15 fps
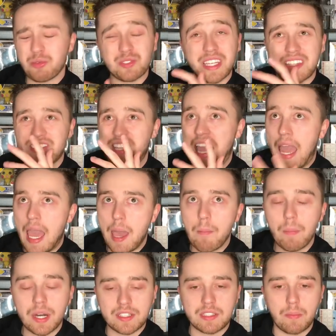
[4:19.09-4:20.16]
It was like
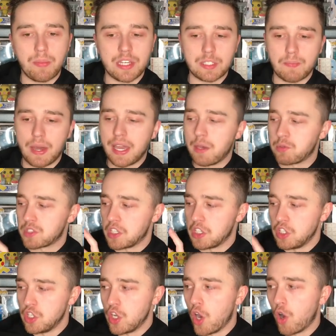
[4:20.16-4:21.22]
10 bucks at Best Buy. It was a
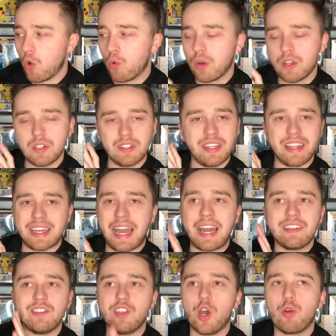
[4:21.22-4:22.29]

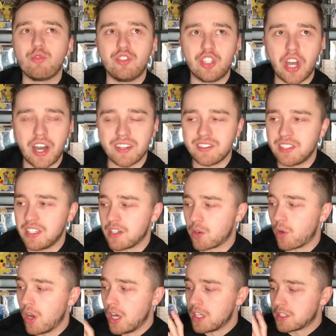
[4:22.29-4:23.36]
no-duh
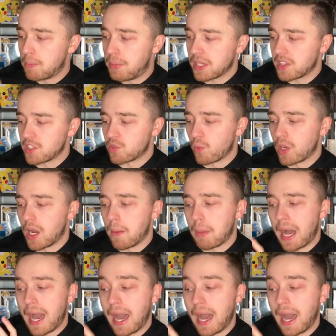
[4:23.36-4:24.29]
deal to pick this one up.